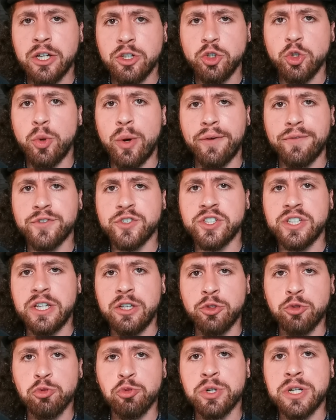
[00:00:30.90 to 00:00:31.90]

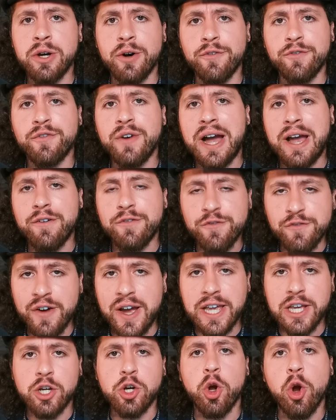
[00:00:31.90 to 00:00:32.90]
UFC 305
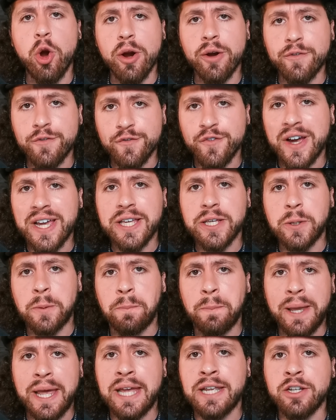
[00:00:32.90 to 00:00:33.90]
fight card, Fight
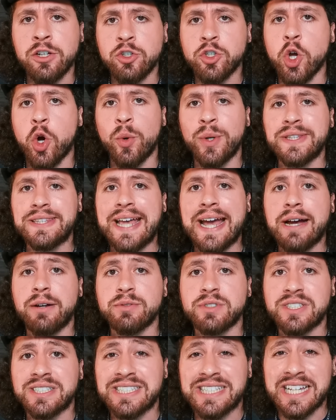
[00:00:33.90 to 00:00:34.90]
Companion going down
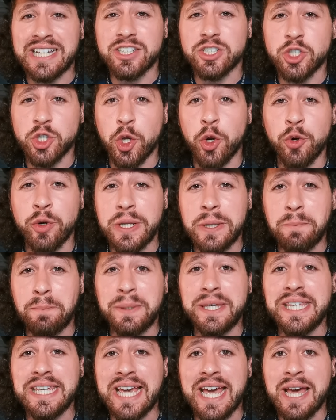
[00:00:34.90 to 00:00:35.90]
6:30
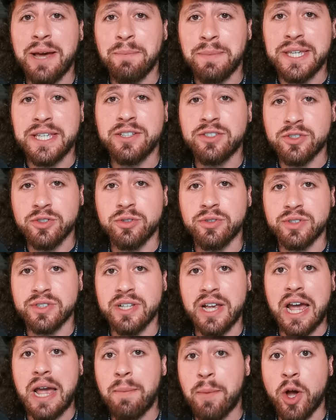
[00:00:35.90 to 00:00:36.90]
p.m. Eastern
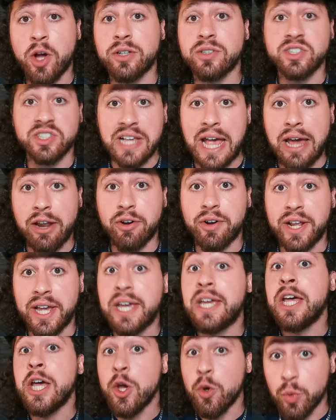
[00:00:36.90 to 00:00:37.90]
time on
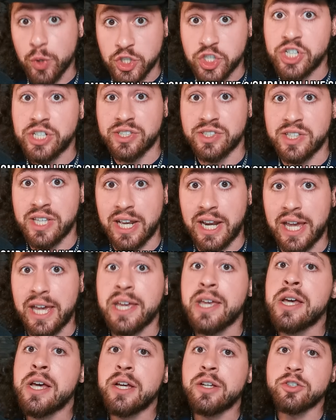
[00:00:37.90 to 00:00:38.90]
Saturday, which is
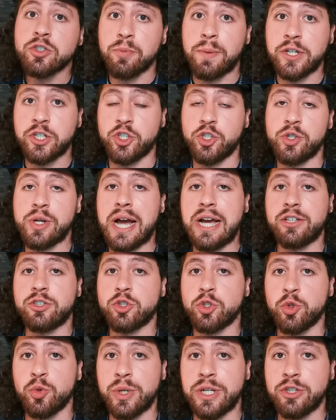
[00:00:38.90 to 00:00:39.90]
today. So make sure you guys
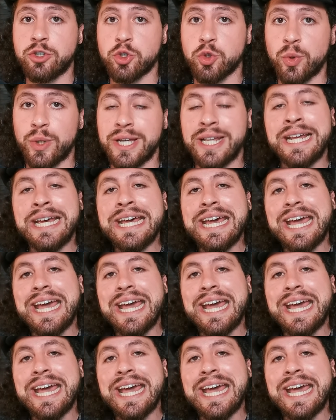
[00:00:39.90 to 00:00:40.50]
tune into it.